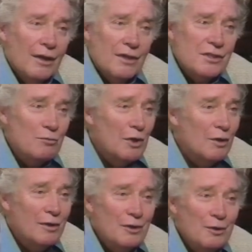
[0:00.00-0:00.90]
I said, well,
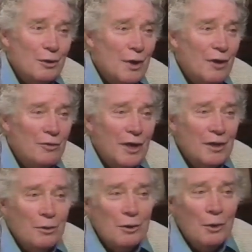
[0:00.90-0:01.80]
you know, Alfred, I
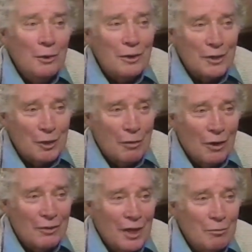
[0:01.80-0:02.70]
don't know anything
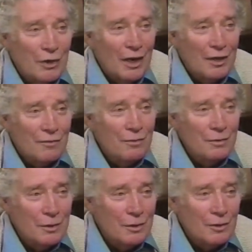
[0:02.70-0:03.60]
about that, but
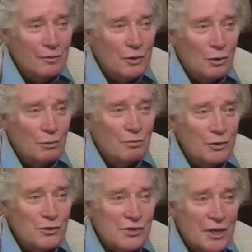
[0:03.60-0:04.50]
if
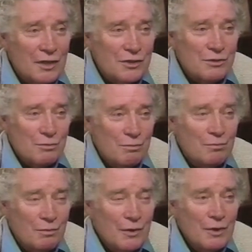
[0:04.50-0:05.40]
you say it's
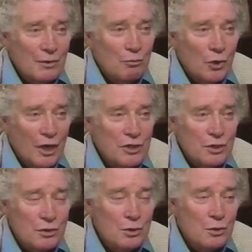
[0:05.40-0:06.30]
what I
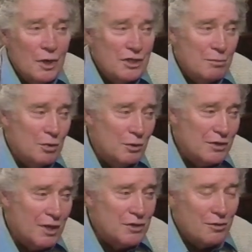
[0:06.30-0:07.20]
should do, I suppose
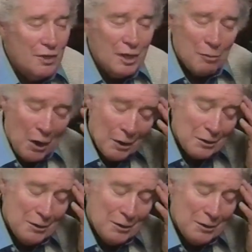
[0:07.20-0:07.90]
I should think about it.